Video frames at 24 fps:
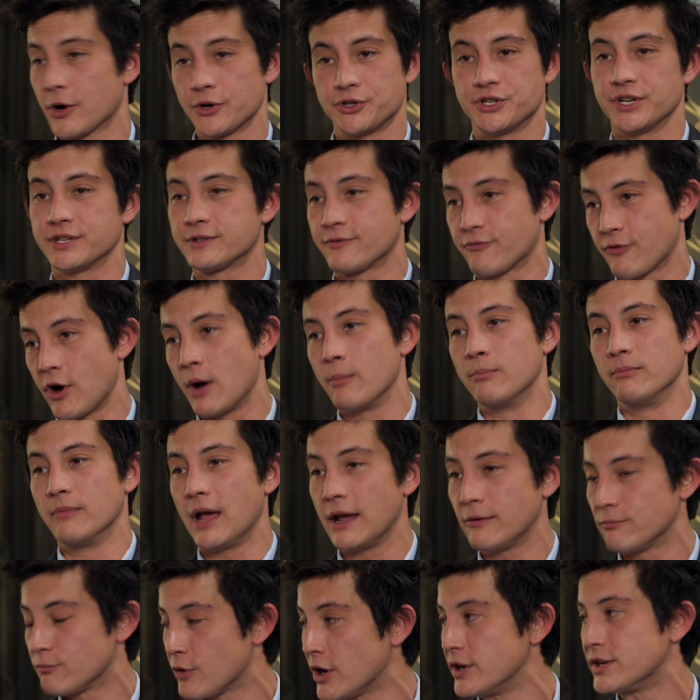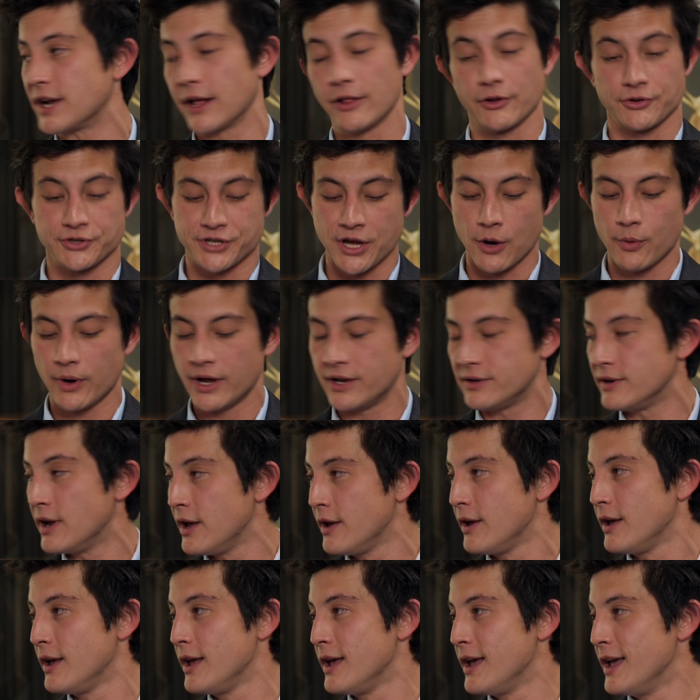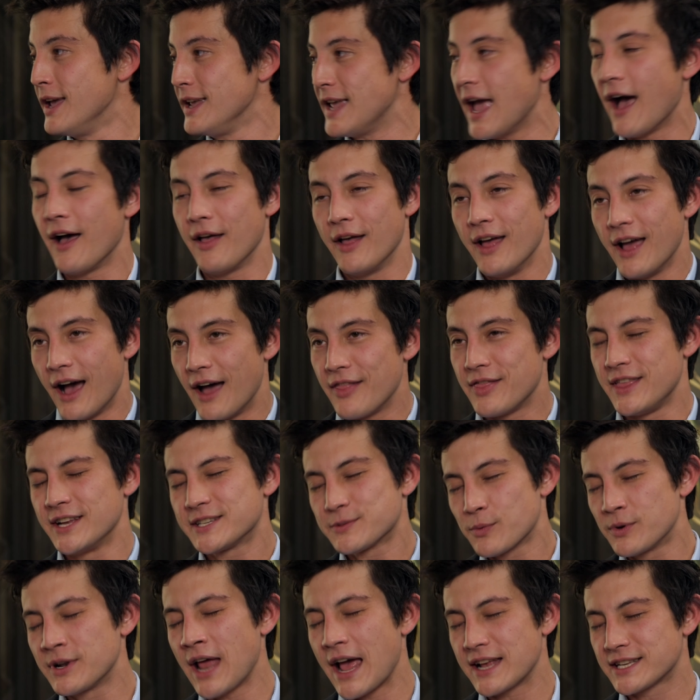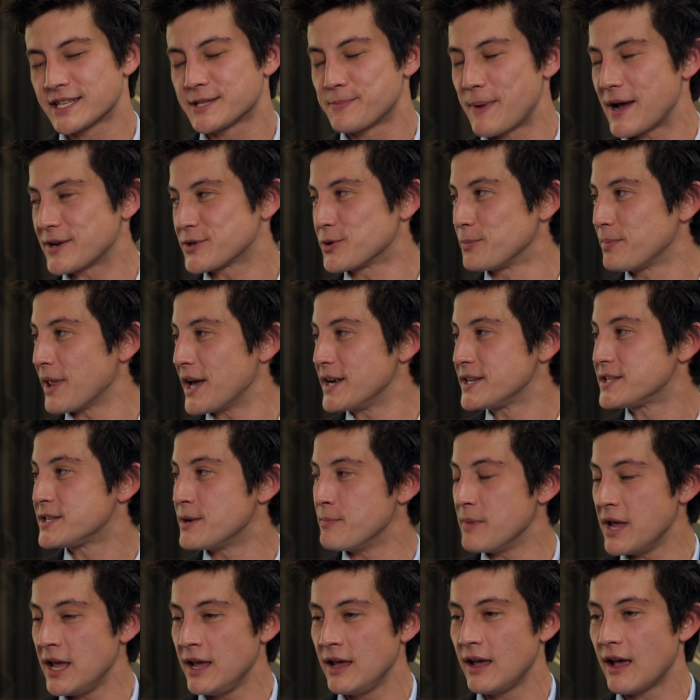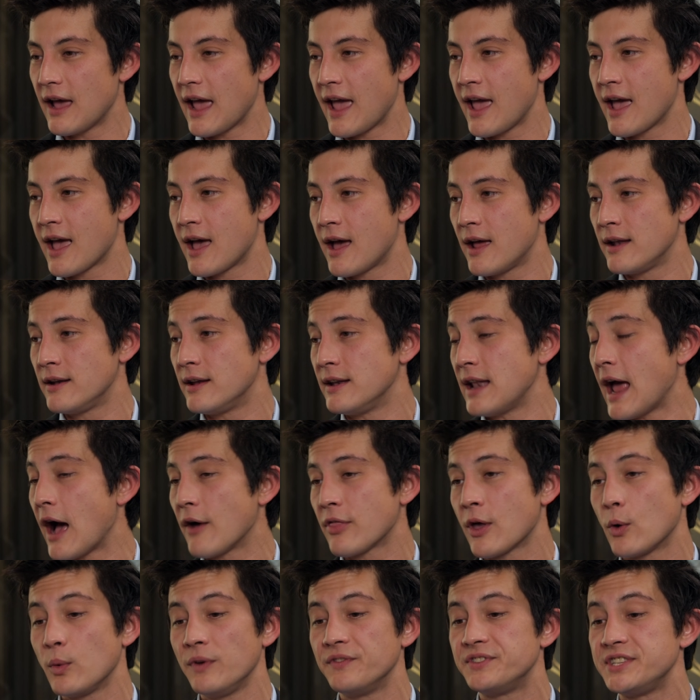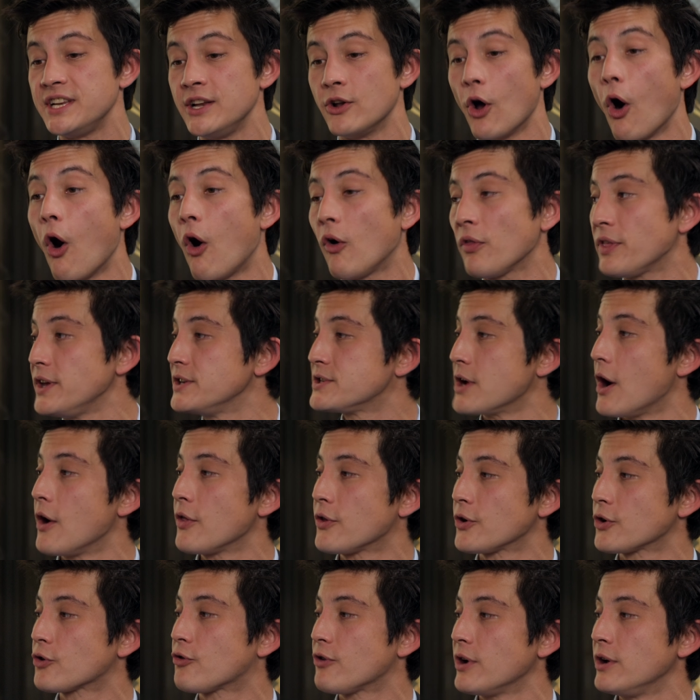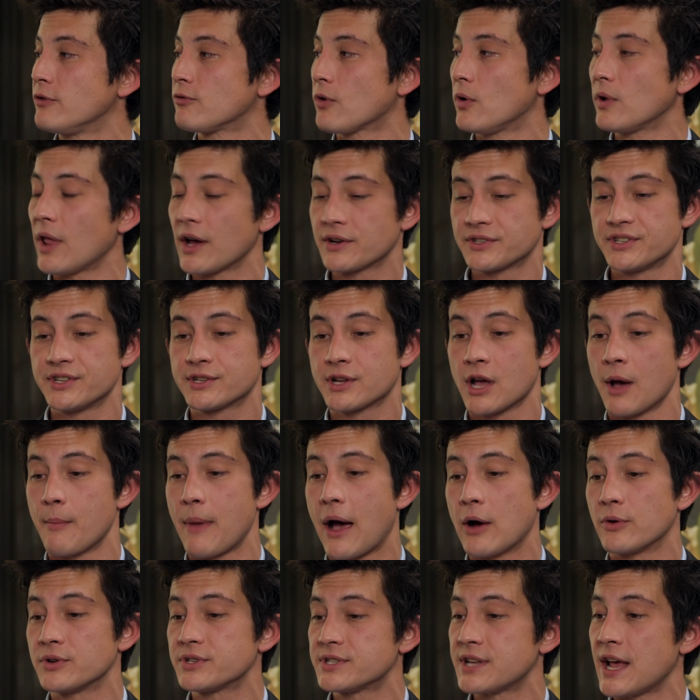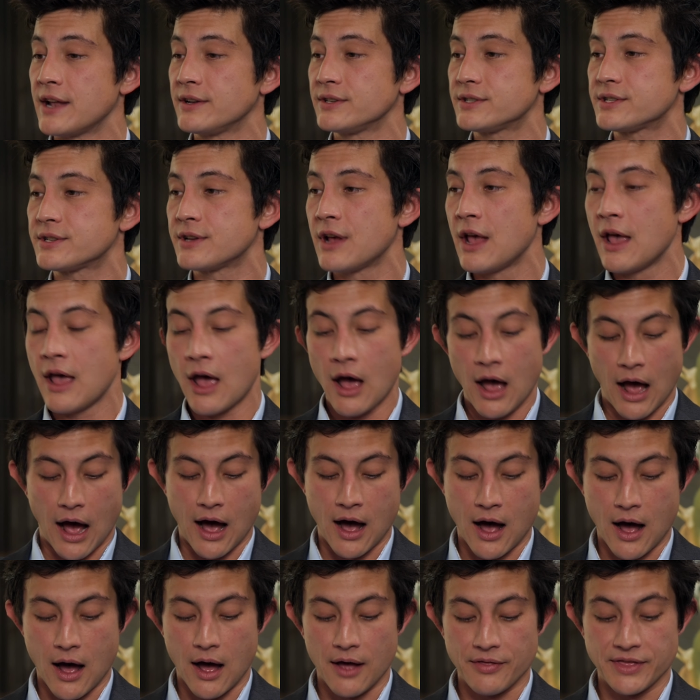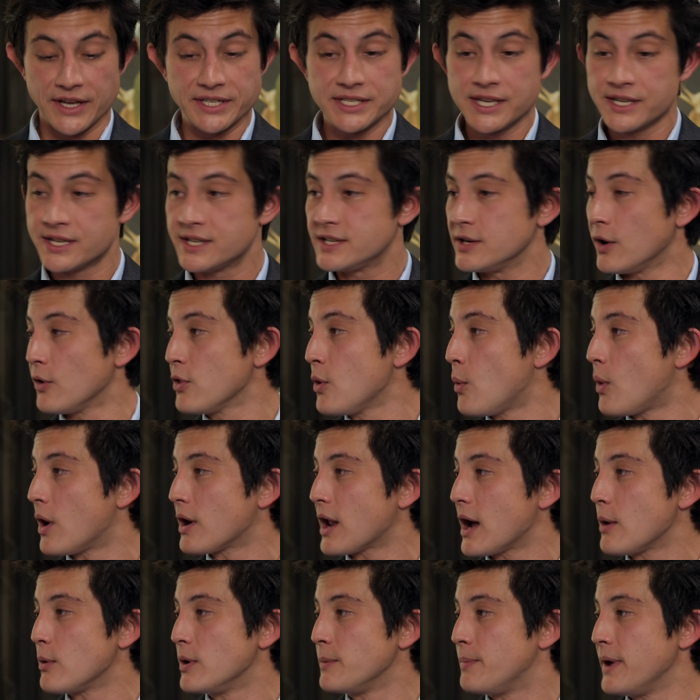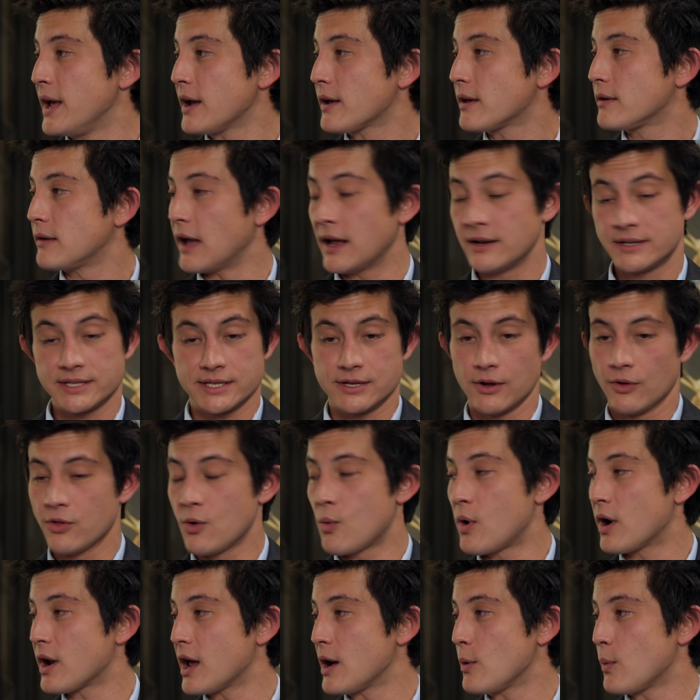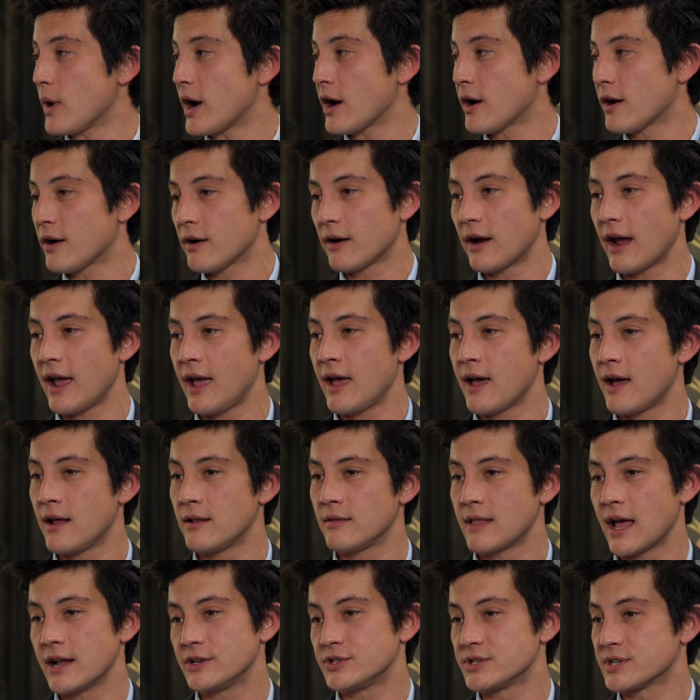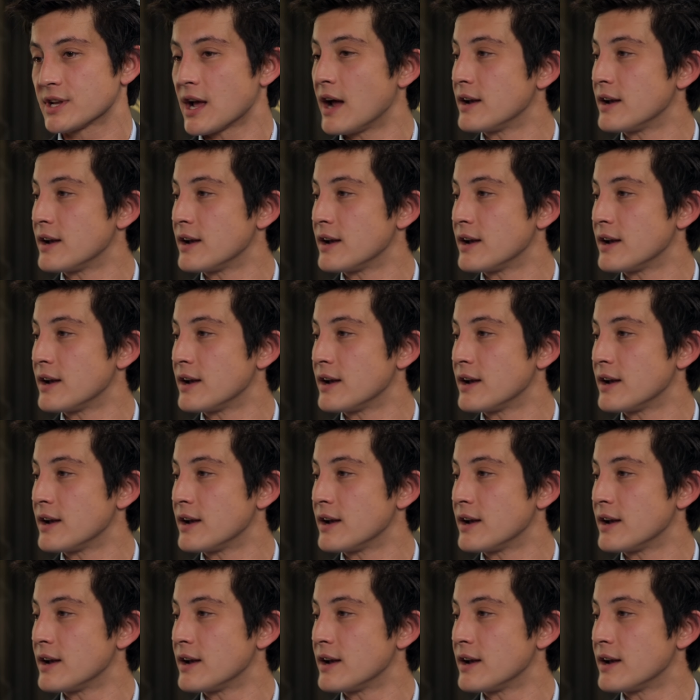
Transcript: purchased from a retailer. So it yeah, this one has a special place to me, and now that we've seen all these other green Rolexes come out since, uh, this is still the one I would pick and still the one I wear, and that just